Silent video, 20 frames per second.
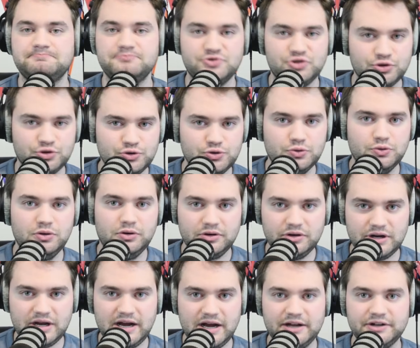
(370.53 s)
Do
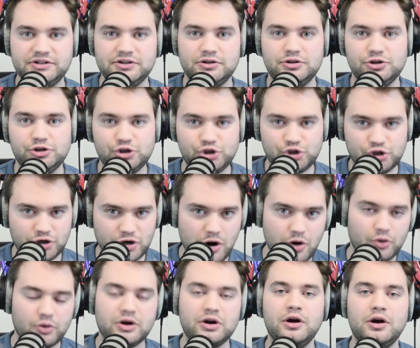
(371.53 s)
not
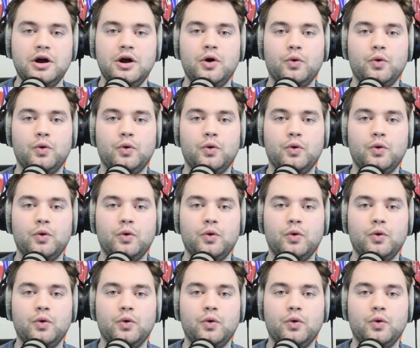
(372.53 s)
choke